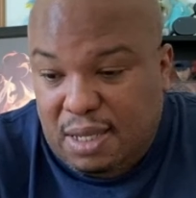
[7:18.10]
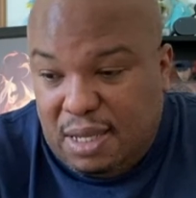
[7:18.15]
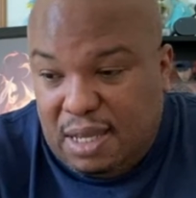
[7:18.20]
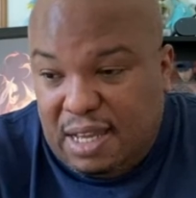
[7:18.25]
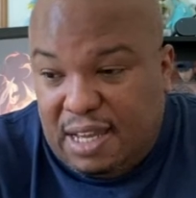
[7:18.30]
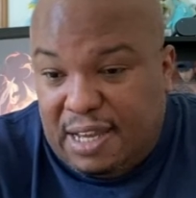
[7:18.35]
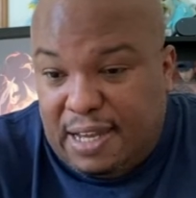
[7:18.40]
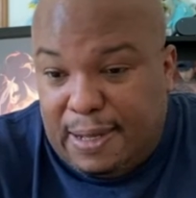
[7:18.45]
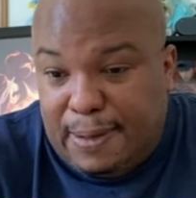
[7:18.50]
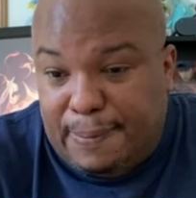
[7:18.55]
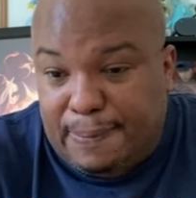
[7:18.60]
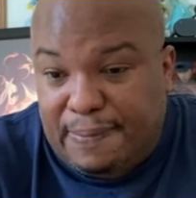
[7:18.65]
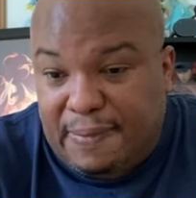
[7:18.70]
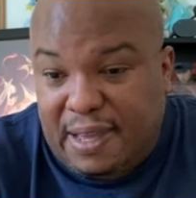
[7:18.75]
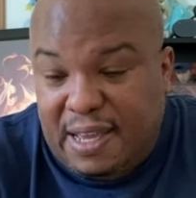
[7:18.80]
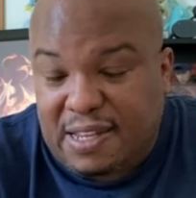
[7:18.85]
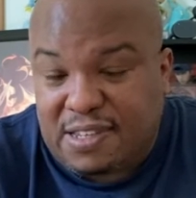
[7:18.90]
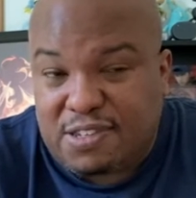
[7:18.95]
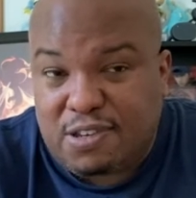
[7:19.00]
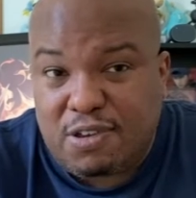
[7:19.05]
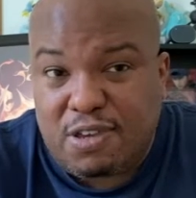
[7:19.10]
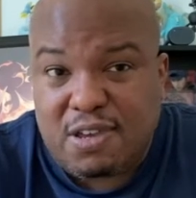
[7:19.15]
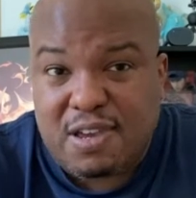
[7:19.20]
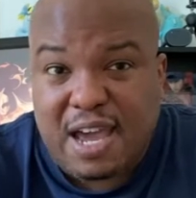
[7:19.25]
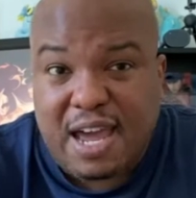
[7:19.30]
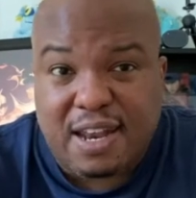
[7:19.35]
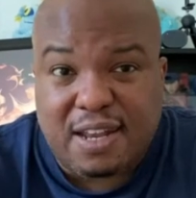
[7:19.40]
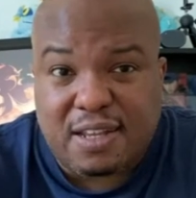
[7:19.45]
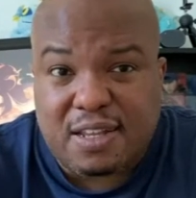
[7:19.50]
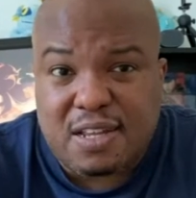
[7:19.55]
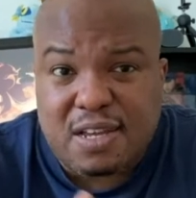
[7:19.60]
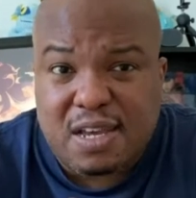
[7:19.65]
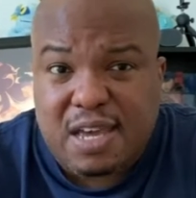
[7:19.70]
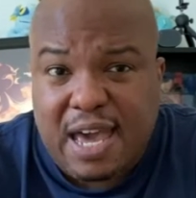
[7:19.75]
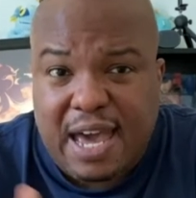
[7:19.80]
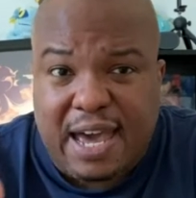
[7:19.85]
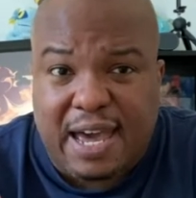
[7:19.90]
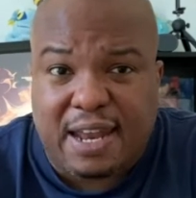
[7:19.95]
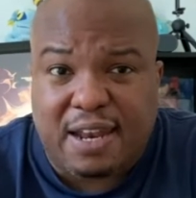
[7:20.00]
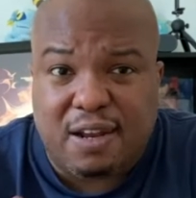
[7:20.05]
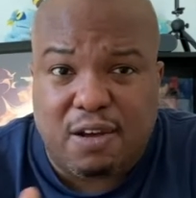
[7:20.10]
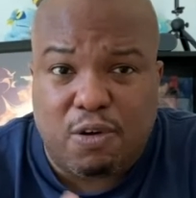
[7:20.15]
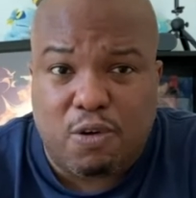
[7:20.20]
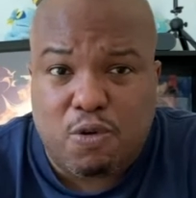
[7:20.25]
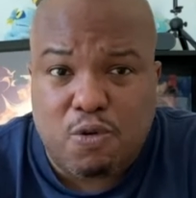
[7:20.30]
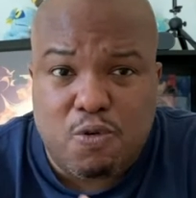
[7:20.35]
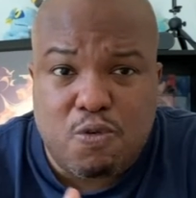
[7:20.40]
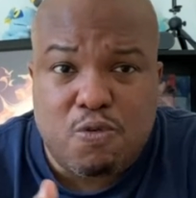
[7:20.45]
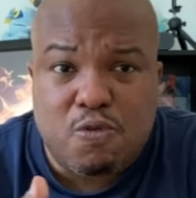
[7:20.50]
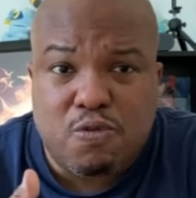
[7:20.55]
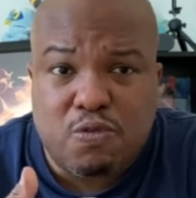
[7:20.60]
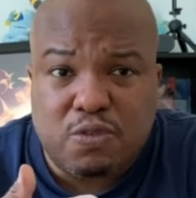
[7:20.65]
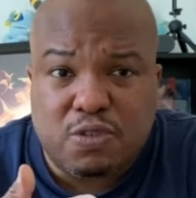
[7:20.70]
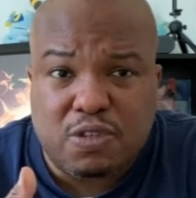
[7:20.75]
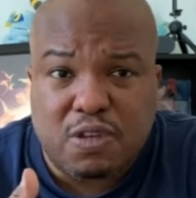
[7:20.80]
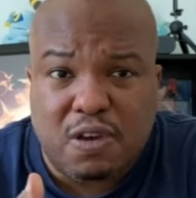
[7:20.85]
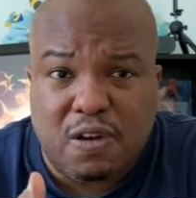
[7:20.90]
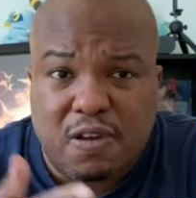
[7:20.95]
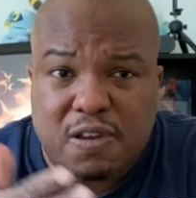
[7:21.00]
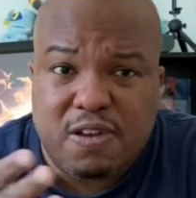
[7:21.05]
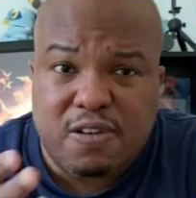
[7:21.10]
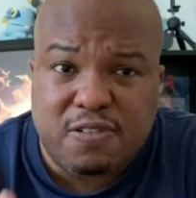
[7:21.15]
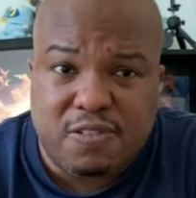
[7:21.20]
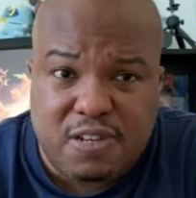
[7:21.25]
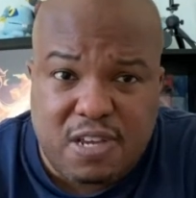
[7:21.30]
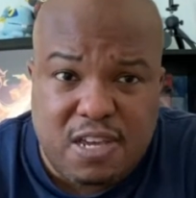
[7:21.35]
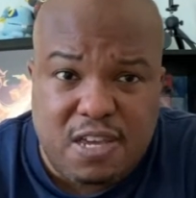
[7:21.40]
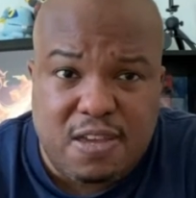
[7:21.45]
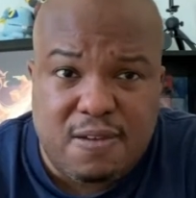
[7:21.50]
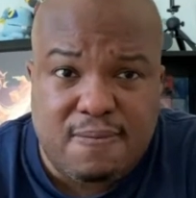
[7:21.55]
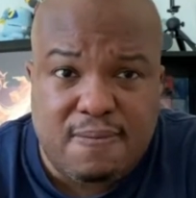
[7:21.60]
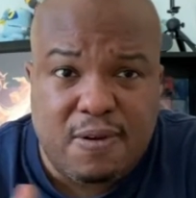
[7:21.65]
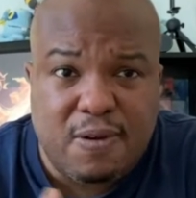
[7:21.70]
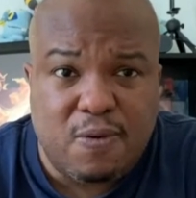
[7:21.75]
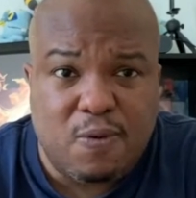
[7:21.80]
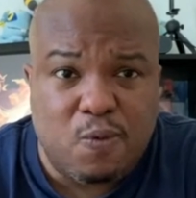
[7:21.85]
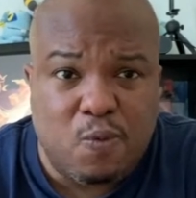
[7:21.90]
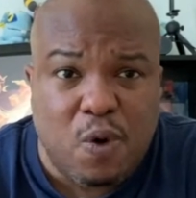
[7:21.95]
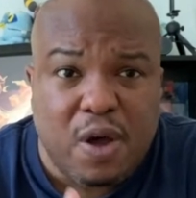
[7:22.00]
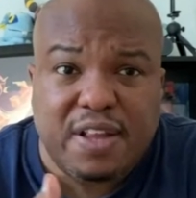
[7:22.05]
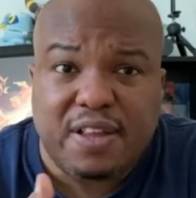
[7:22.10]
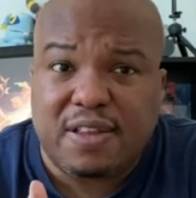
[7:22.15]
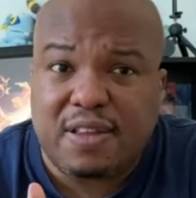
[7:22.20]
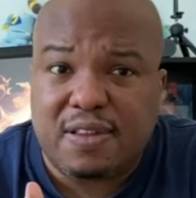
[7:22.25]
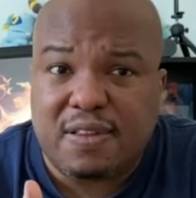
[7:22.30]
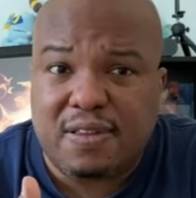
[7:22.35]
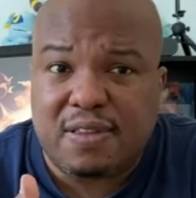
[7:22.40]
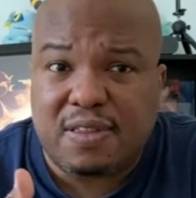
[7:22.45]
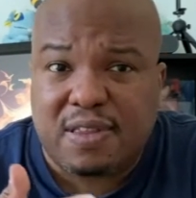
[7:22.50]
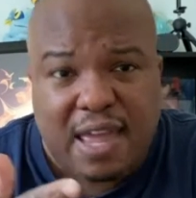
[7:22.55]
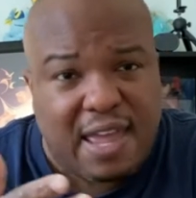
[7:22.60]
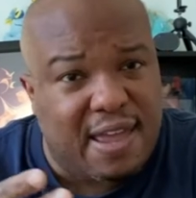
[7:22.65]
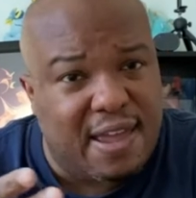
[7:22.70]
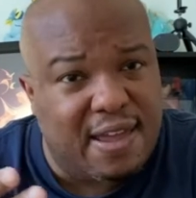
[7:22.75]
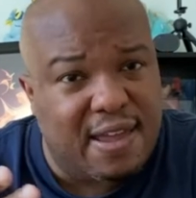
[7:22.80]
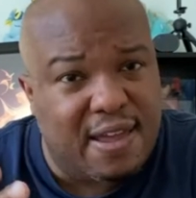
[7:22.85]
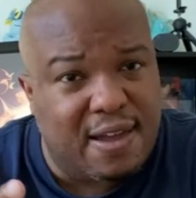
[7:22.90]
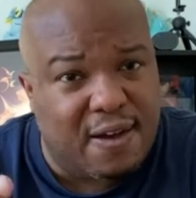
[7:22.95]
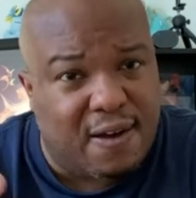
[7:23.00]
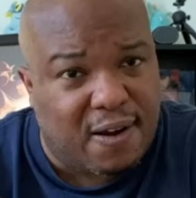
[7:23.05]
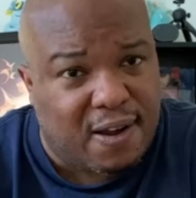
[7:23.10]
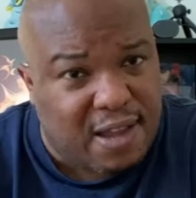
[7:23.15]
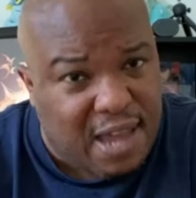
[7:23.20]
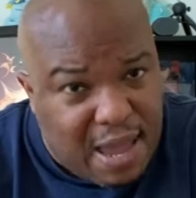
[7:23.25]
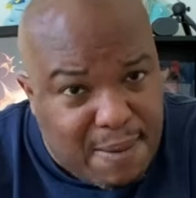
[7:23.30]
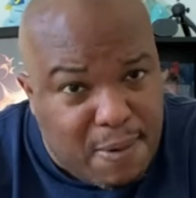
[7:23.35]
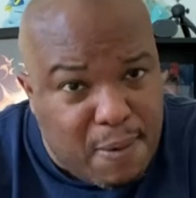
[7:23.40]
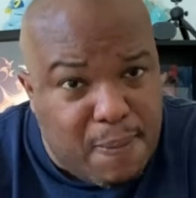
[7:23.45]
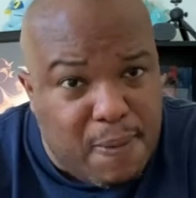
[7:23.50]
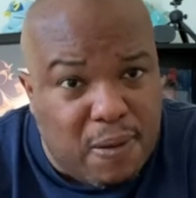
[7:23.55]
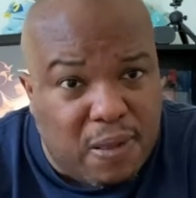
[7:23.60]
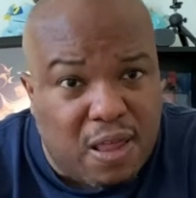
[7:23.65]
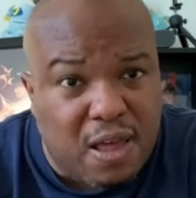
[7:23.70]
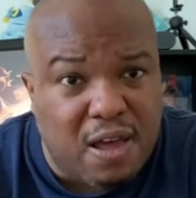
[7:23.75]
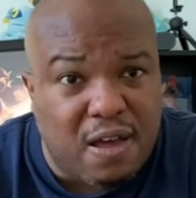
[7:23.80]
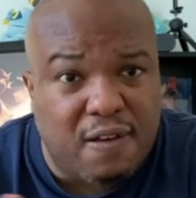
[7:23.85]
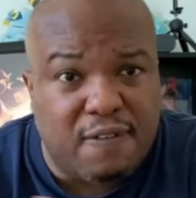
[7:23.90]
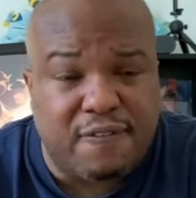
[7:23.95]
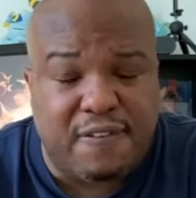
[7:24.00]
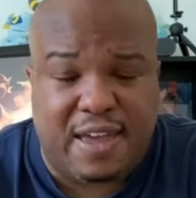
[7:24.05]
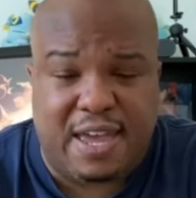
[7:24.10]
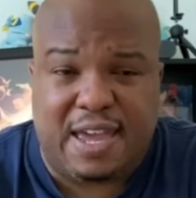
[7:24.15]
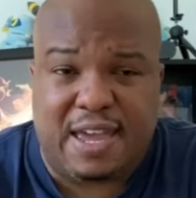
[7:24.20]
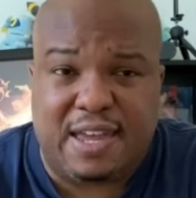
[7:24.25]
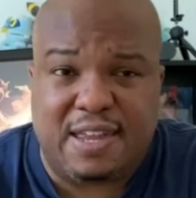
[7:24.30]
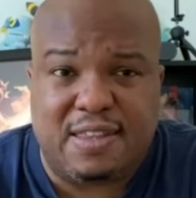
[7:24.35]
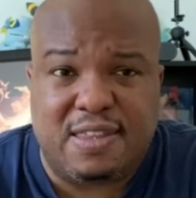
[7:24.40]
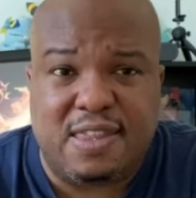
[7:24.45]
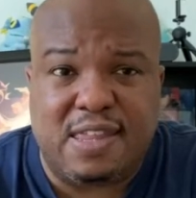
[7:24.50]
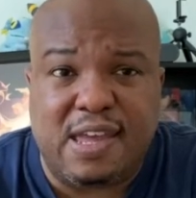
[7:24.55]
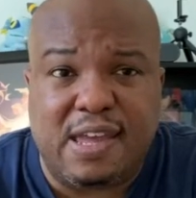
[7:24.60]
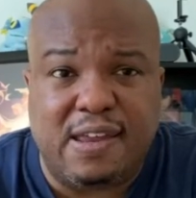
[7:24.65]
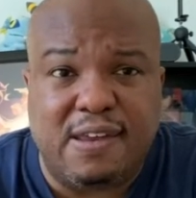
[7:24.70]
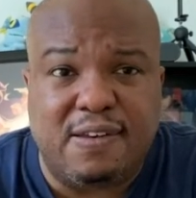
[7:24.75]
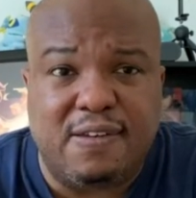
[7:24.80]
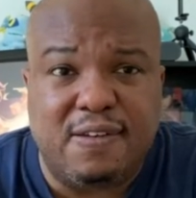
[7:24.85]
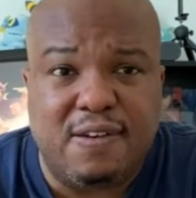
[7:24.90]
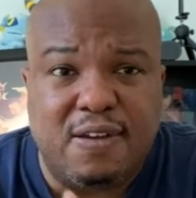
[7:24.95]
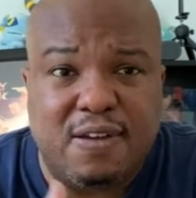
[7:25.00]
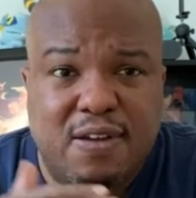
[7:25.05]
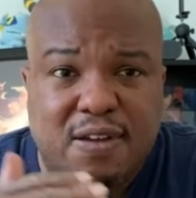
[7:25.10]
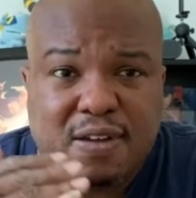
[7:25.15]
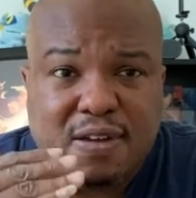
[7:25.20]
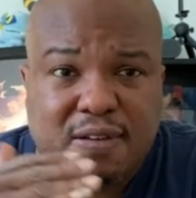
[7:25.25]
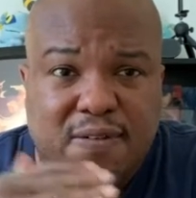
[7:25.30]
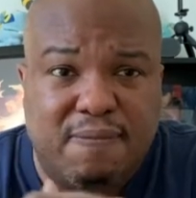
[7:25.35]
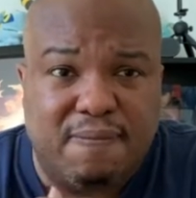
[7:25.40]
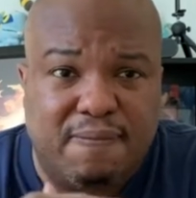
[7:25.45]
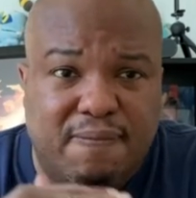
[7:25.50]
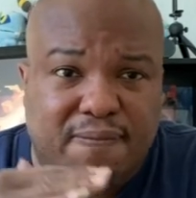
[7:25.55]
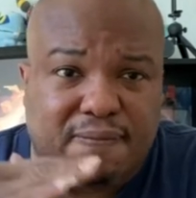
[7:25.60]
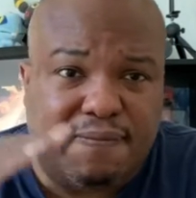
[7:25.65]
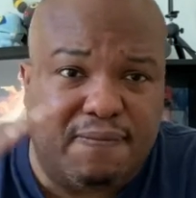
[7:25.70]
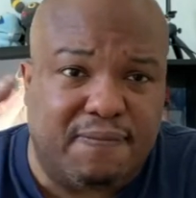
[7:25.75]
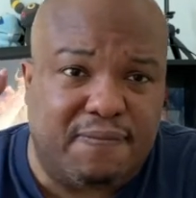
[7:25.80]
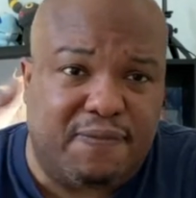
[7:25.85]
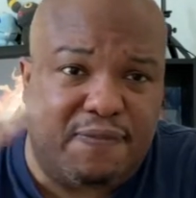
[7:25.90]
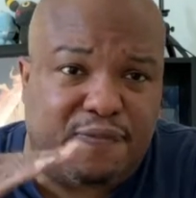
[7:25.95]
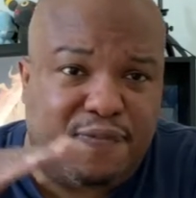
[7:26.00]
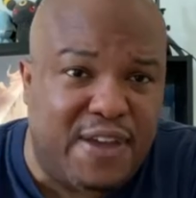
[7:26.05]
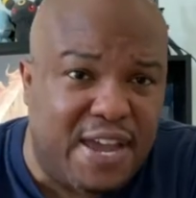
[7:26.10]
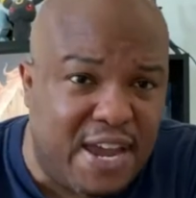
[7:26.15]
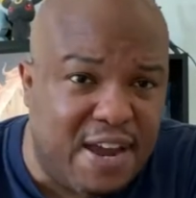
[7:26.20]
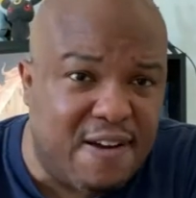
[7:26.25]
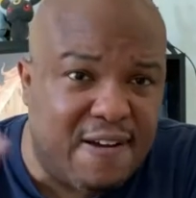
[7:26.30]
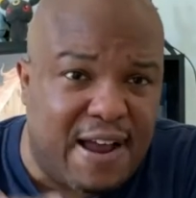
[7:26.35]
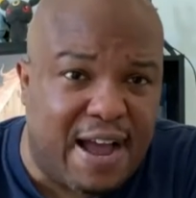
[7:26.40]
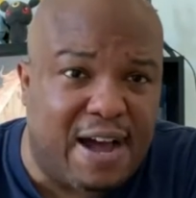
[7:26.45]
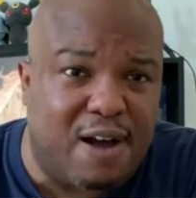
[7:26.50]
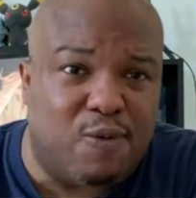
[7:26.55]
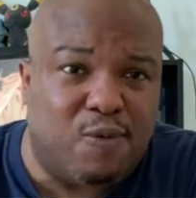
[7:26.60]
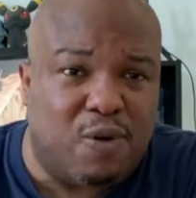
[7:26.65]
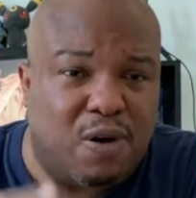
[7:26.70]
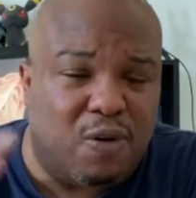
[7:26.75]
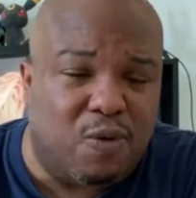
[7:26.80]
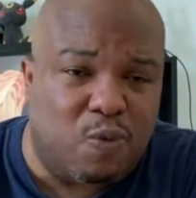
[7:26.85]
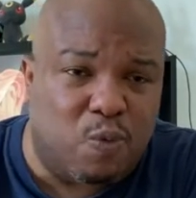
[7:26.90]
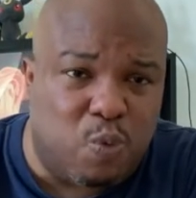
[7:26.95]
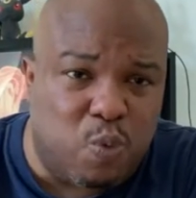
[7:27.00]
And so you got to look at who's on your team, what they are capable of, and then figure out, well,